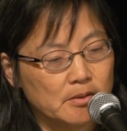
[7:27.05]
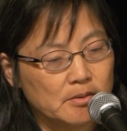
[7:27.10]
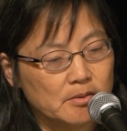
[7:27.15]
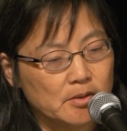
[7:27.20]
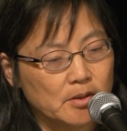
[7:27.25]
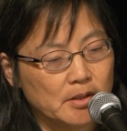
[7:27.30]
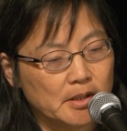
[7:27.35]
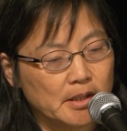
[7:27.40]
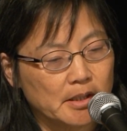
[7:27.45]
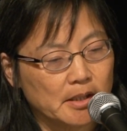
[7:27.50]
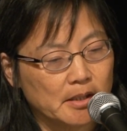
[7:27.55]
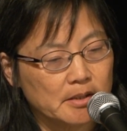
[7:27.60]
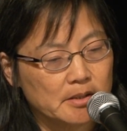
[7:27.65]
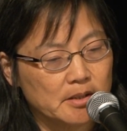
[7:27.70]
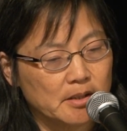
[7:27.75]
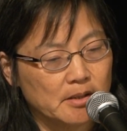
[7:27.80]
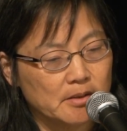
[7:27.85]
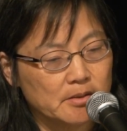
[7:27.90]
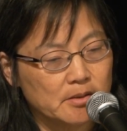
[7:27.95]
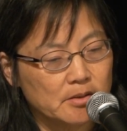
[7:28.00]
Jordan
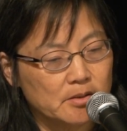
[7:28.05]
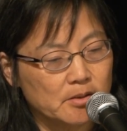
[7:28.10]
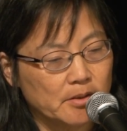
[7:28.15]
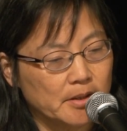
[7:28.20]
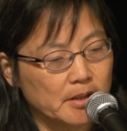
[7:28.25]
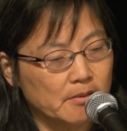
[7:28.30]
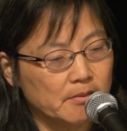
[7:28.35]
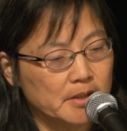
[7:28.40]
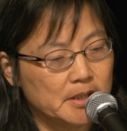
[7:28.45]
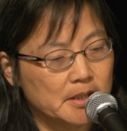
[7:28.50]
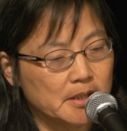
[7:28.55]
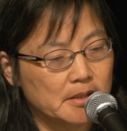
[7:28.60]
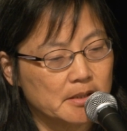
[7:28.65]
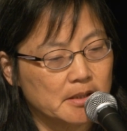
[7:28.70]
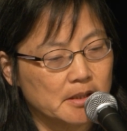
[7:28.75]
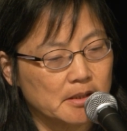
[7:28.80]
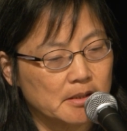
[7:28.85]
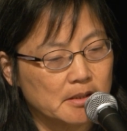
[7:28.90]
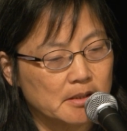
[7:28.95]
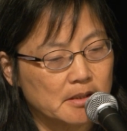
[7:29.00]
Kongsar to join the
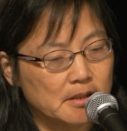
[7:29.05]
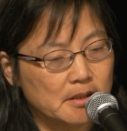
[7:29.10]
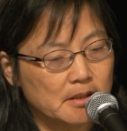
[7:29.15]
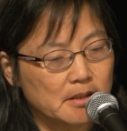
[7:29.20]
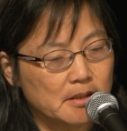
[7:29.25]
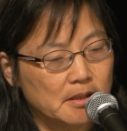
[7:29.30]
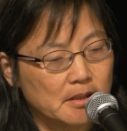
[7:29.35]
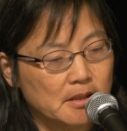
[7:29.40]
resistance.